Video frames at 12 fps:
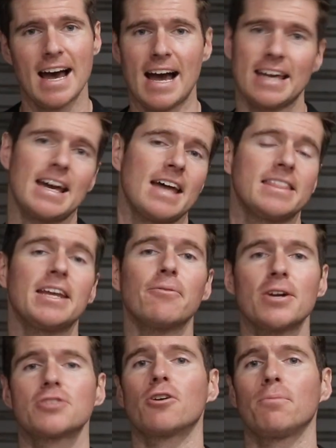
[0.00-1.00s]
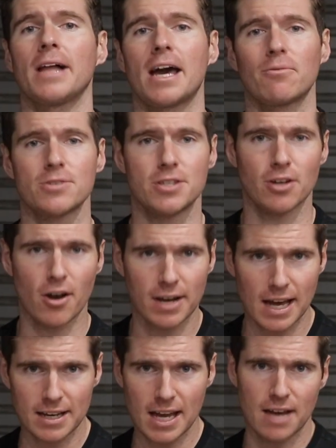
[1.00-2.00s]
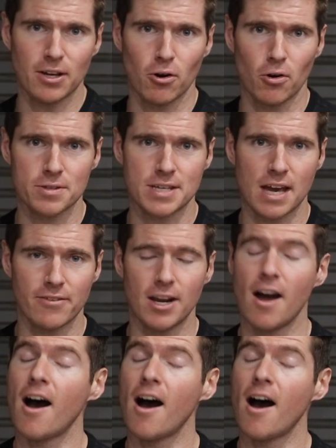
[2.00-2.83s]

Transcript: Again, the original plan was to go down to Heavy Horse Heaven.